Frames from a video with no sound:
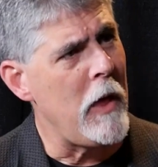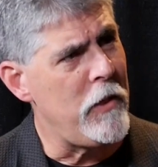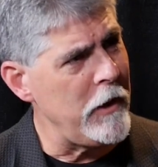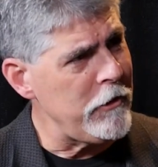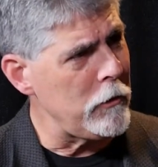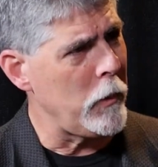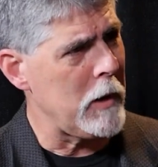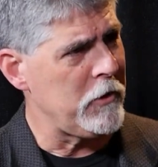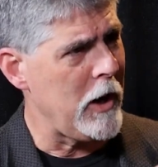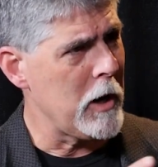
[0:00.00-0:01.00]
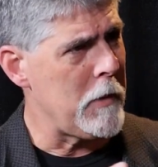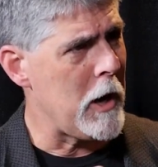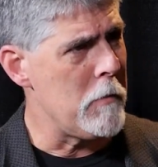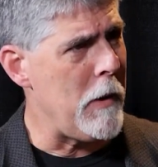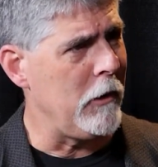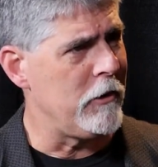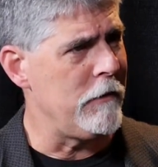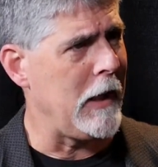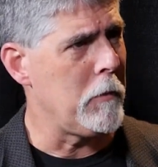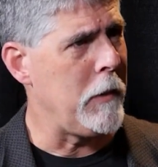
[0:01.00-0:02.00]
This is what I'm talking about
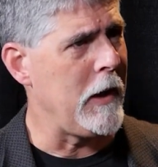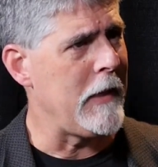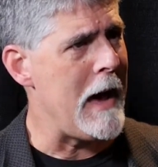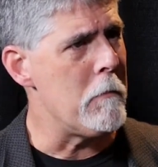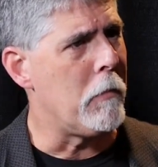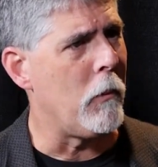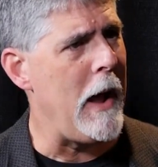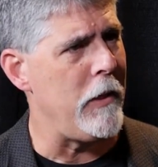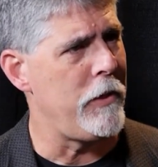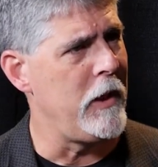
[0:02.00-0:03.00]
developing that breadth.